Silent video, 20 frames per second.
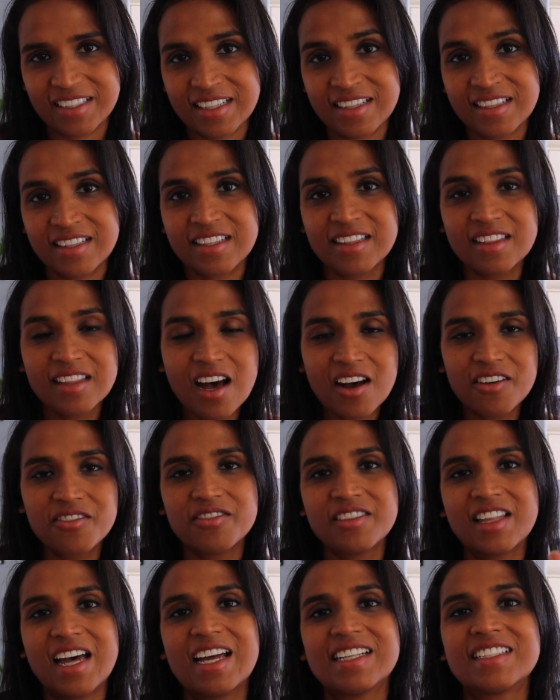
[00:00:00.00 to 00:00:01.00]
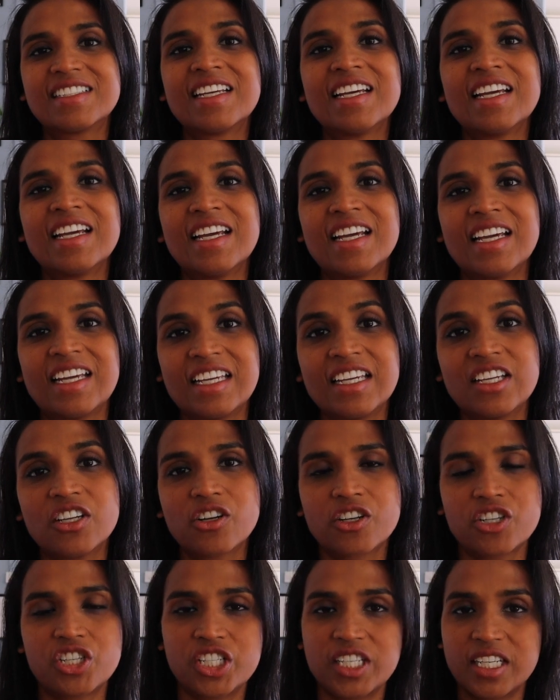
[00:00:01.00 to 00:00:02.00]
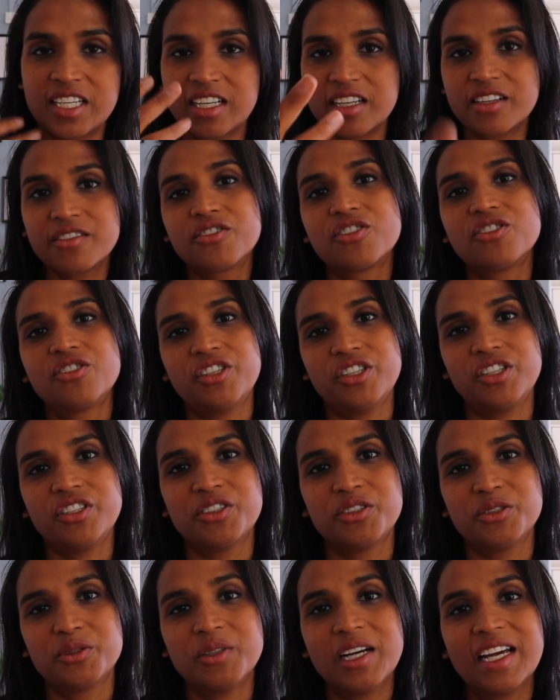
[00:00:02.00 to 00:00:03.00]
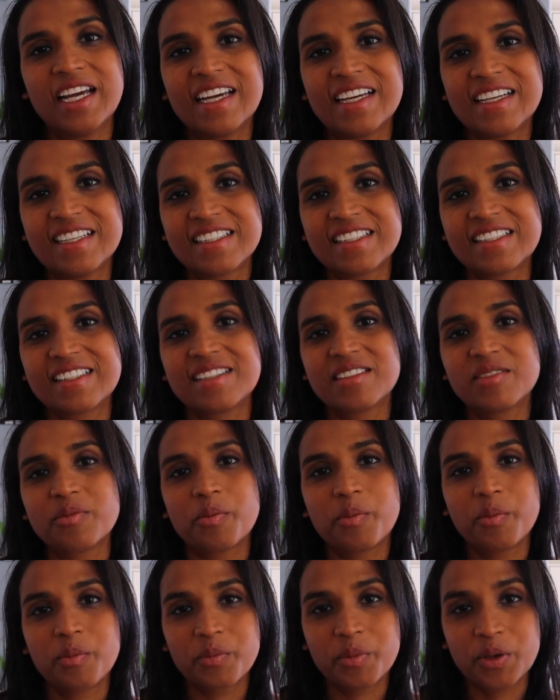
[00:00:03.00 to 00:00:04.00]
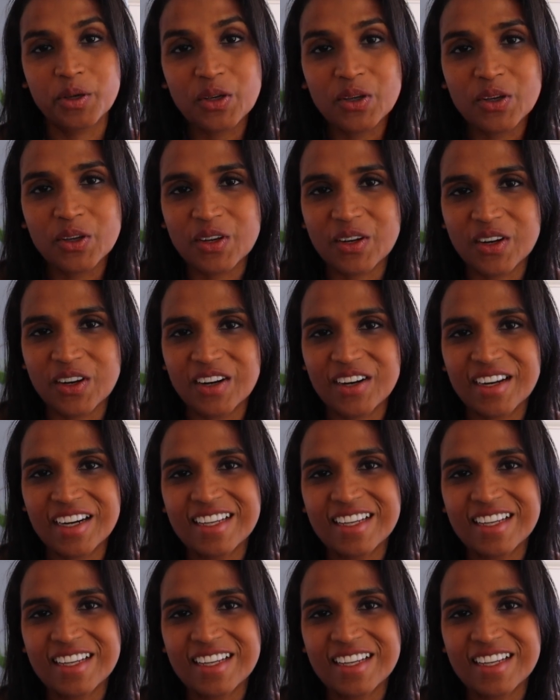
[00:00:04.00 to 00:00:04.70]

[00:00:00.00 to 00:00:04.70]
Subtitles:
And the love that he or she gives to you is pure.